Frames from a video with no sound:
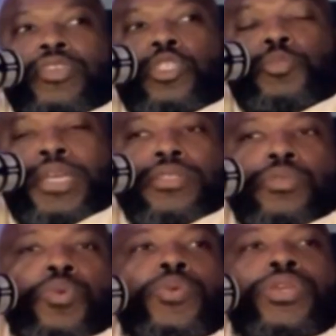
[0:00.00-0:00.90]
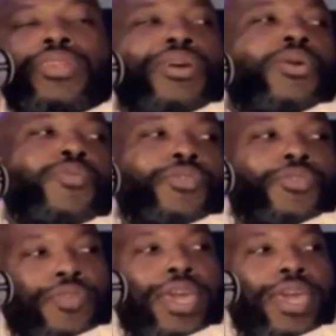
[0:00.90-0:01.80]
Especially when we know for
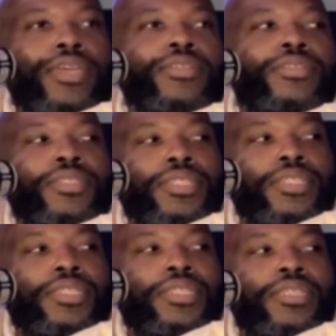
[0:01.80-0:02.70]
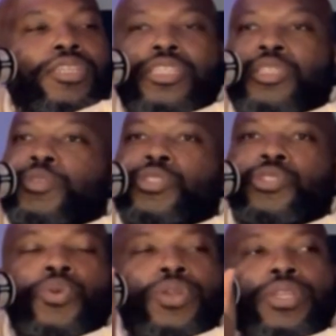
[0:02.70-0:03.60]
a fact the
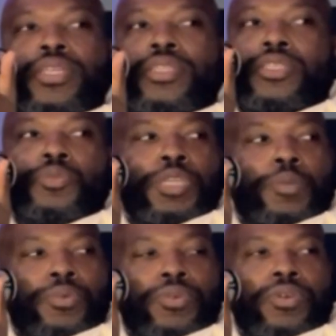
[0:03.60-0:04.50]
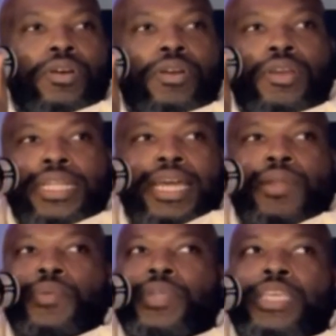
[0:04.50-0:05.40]
majority of these people are
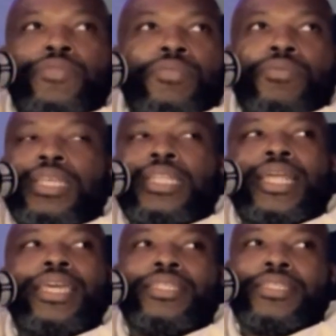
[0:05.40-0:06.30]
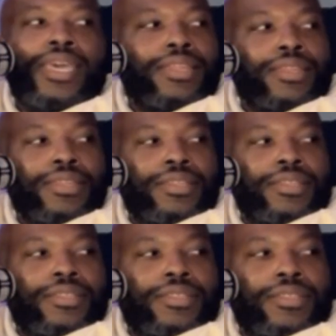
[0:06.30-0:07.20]
not even really like that.
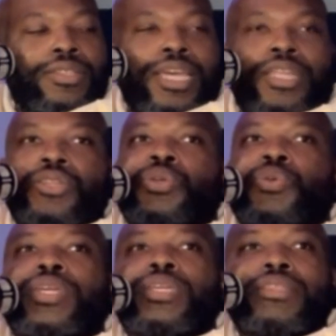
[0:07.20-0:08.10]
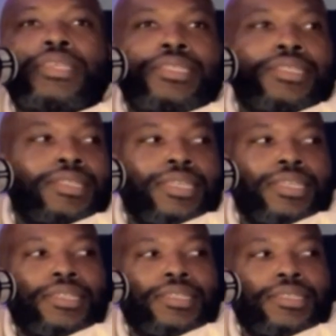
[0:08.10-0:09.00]
They're not doing these
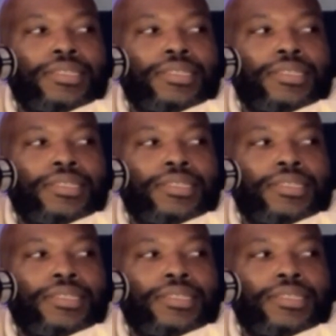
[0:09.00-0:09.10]
things.